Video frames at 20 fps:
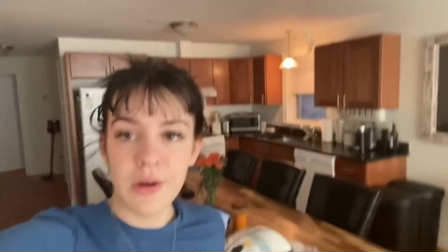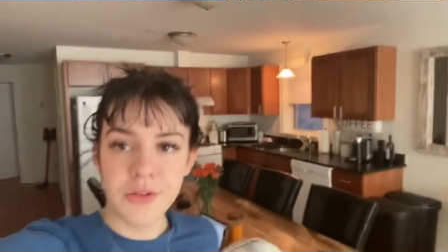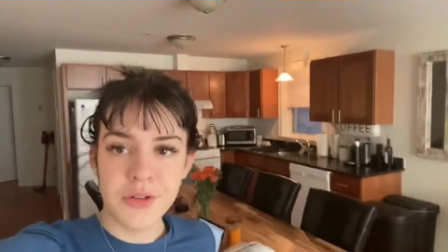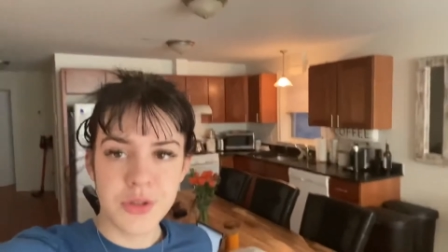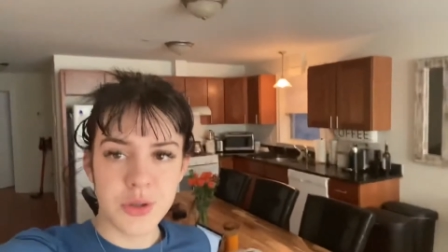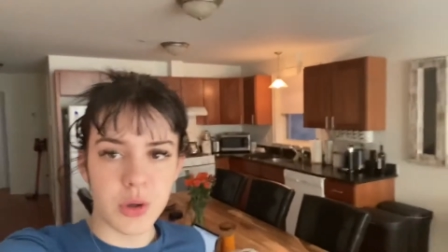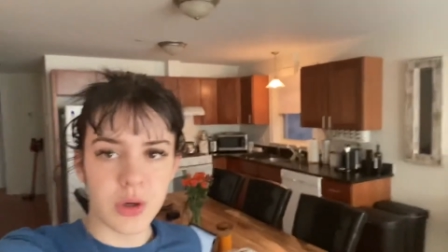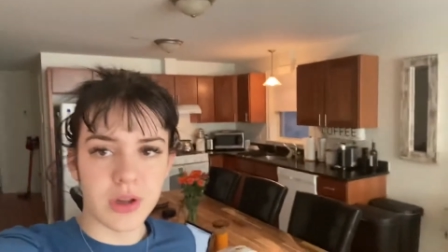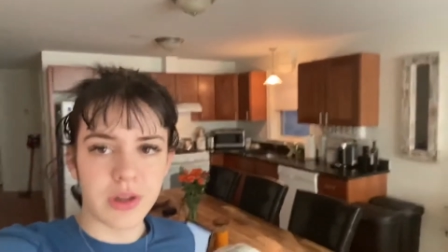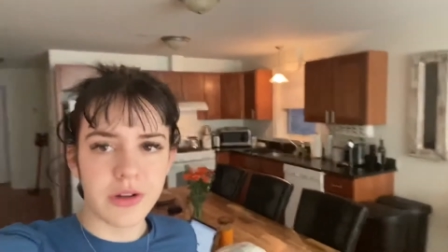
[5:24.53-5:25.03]

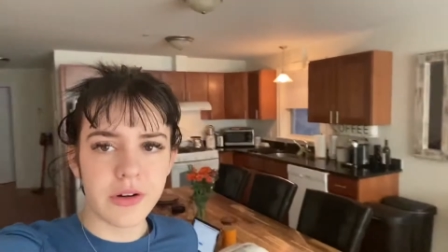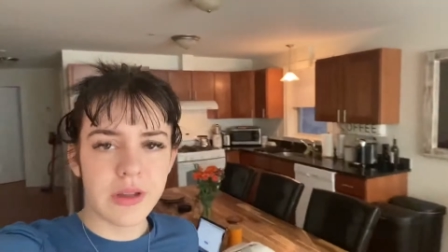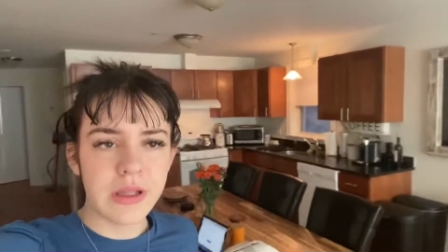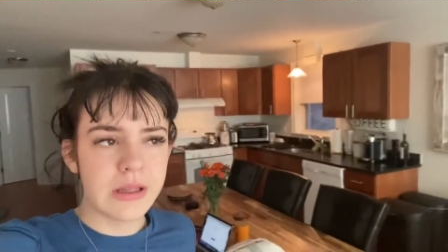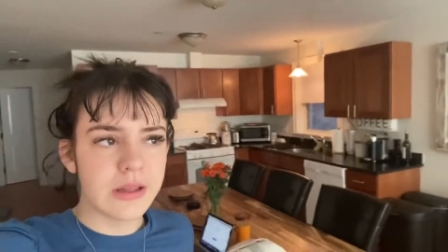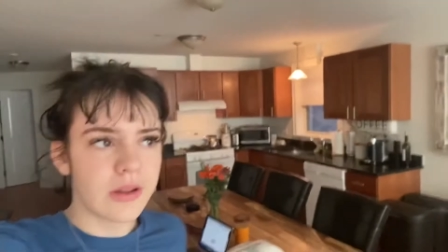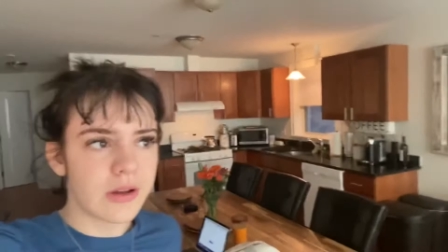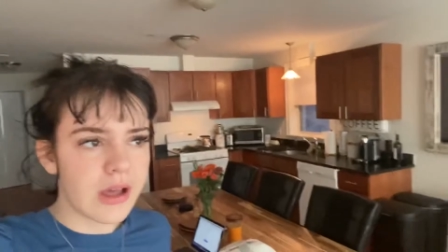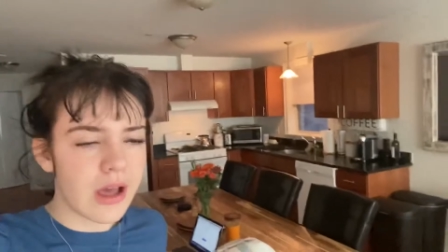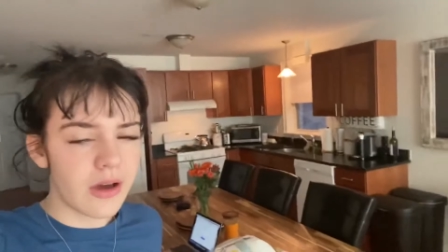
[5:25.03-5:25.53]
tour, really
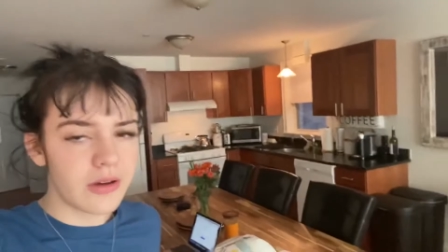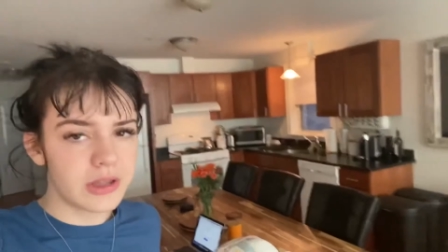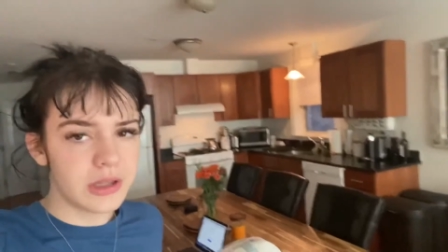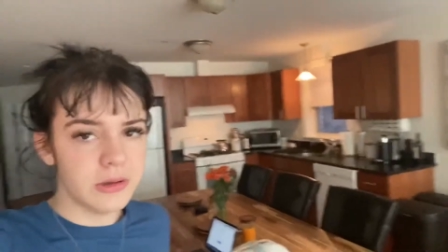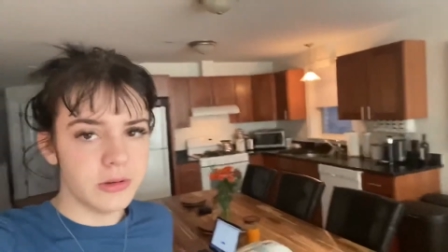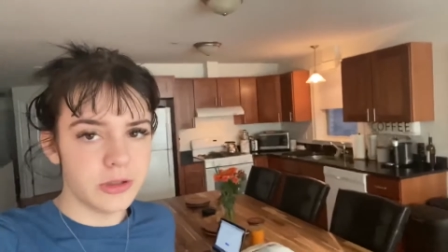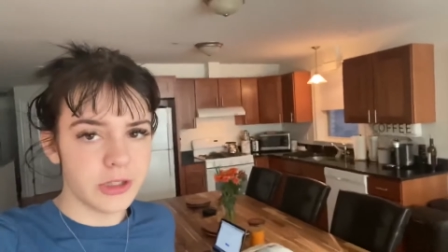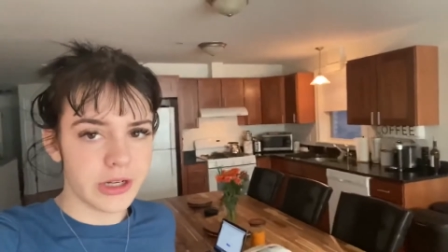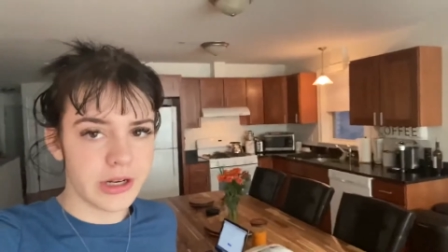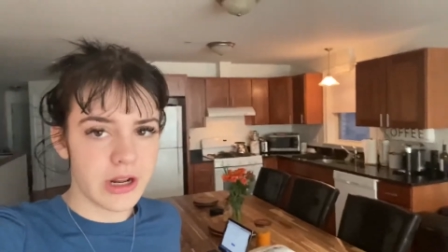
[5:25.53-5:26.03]
look how
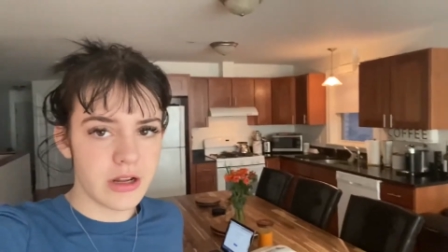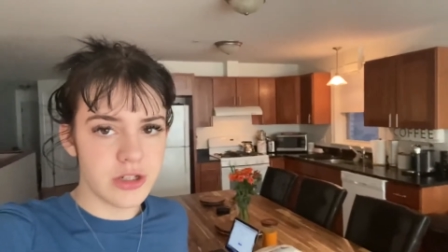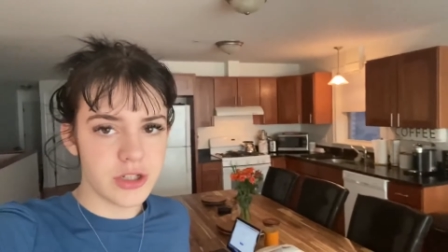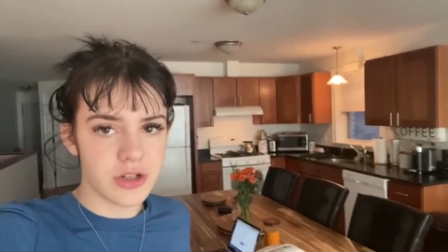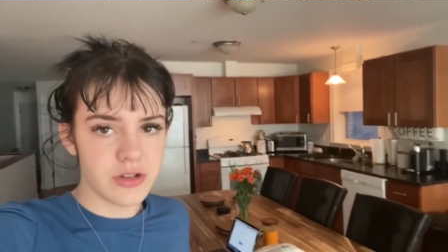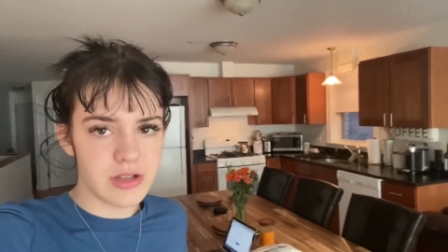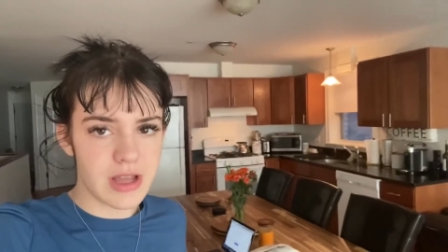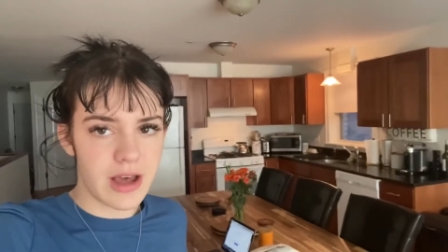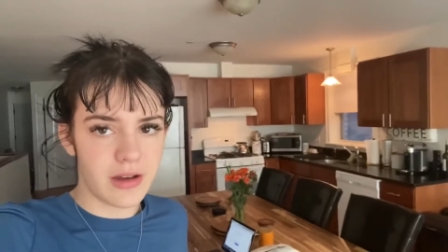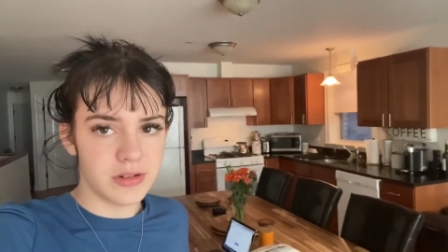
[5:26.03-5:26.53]
cute Jenna and
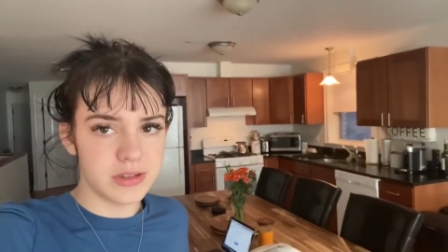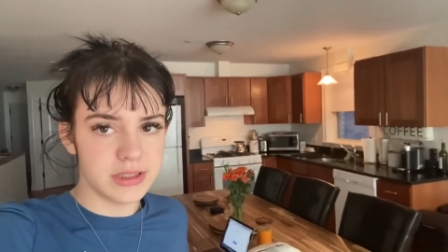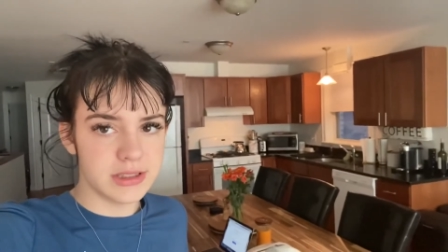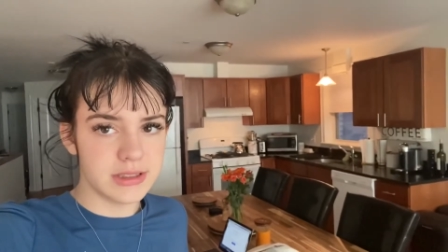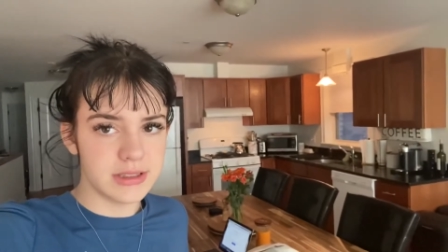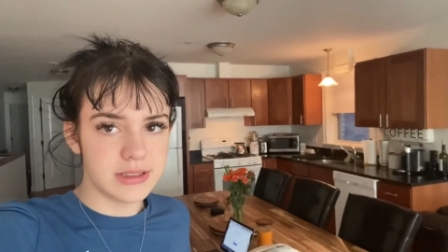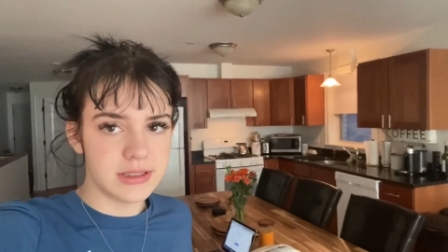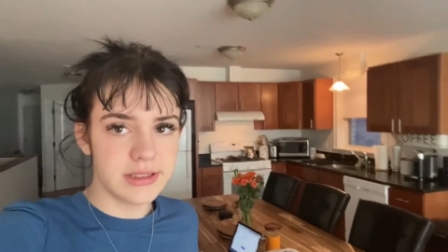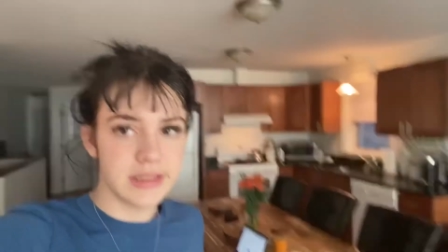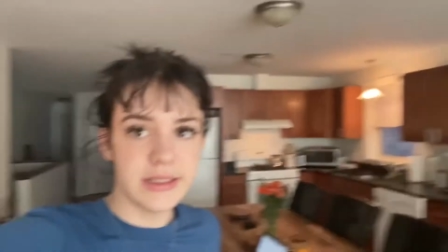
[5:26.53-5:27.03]
Joe's house
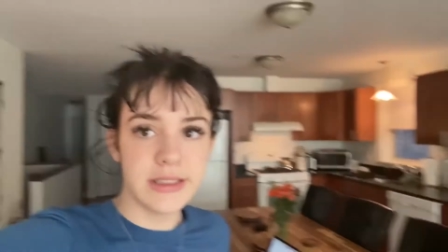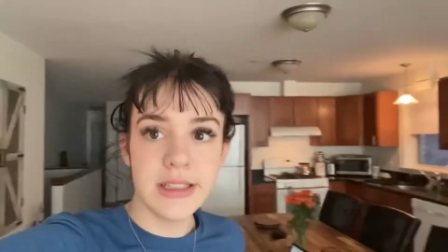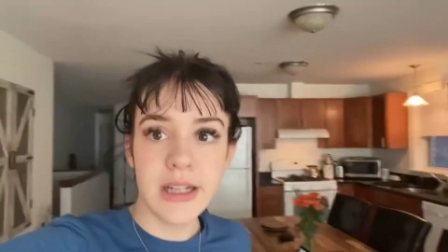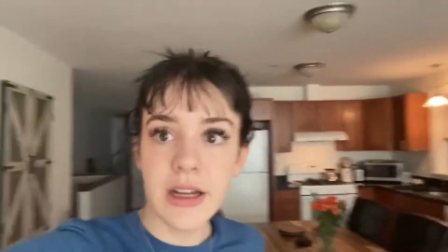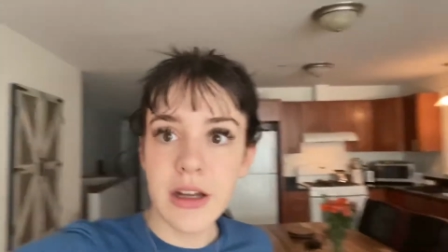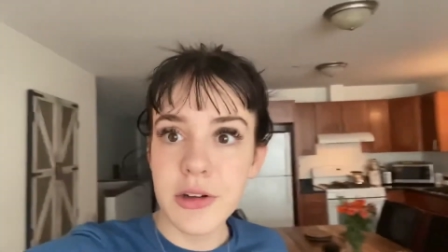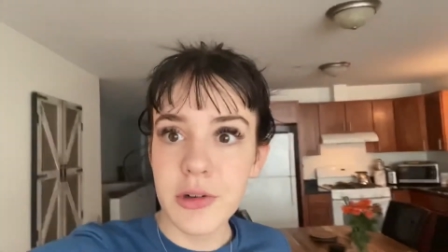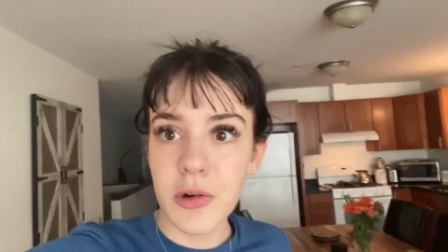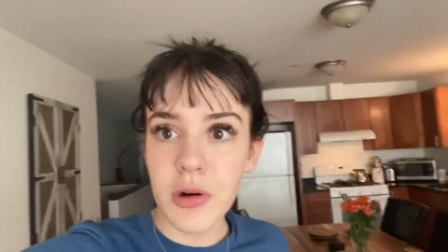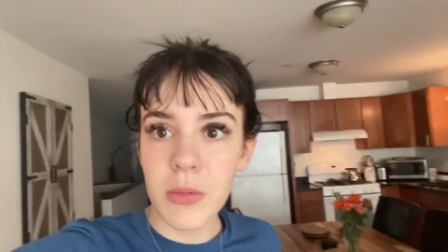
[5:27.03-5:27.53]
is. Isn't it
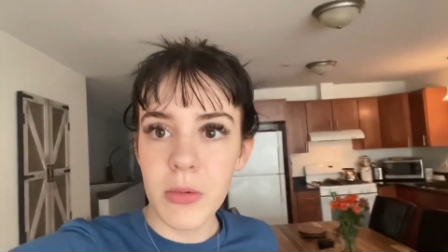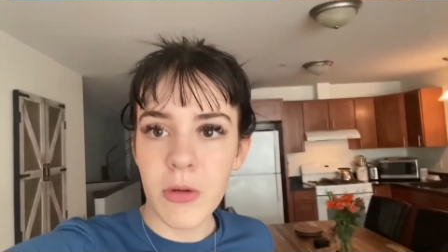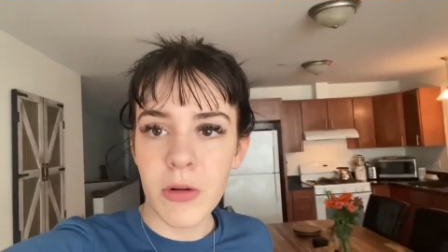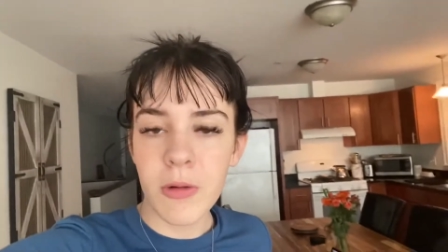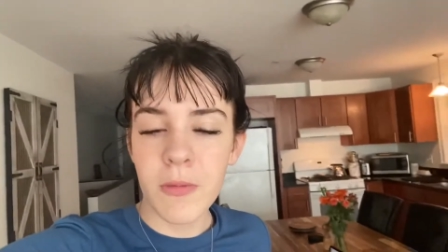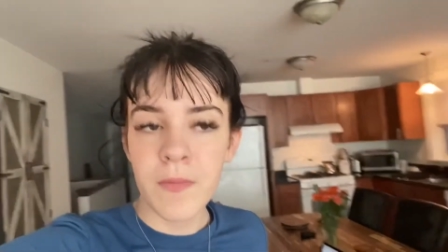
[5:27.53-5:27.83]
adorable?